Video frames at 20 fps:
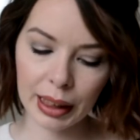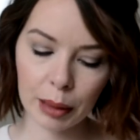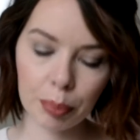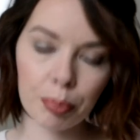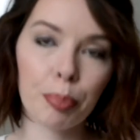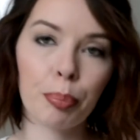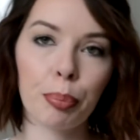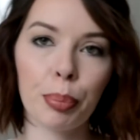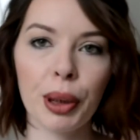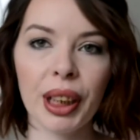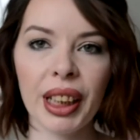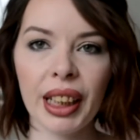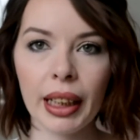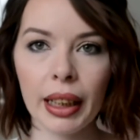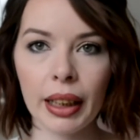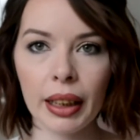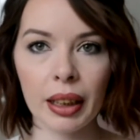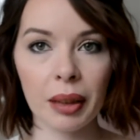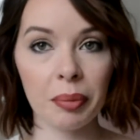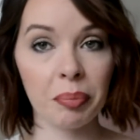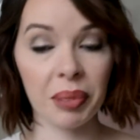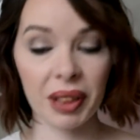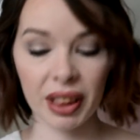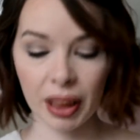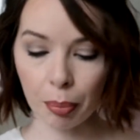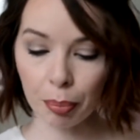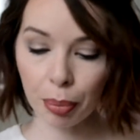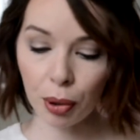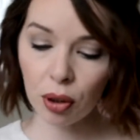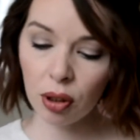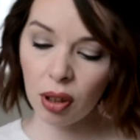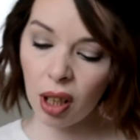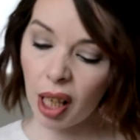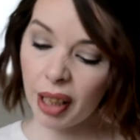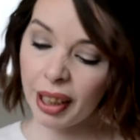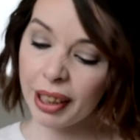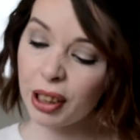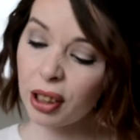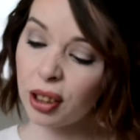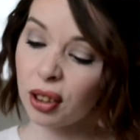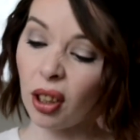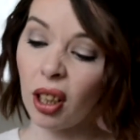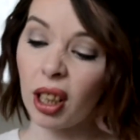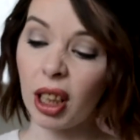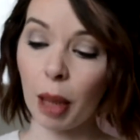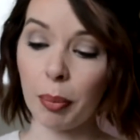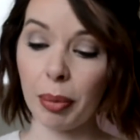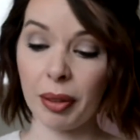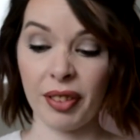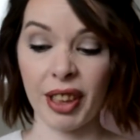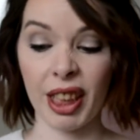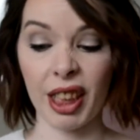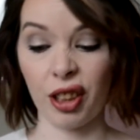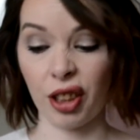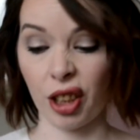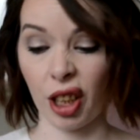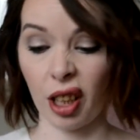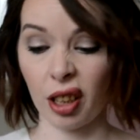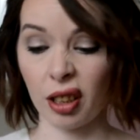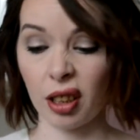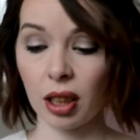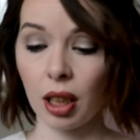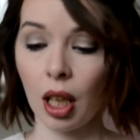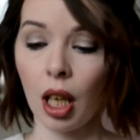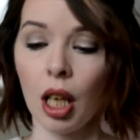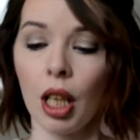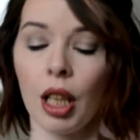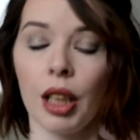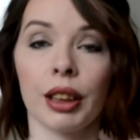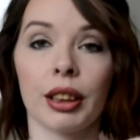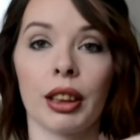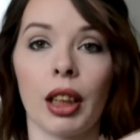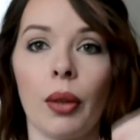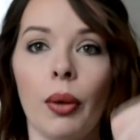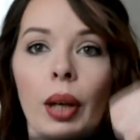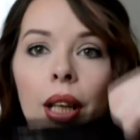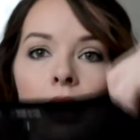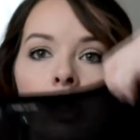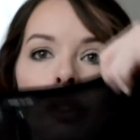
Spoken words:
is pretty simple, and I just got a couple of t-shirts. So I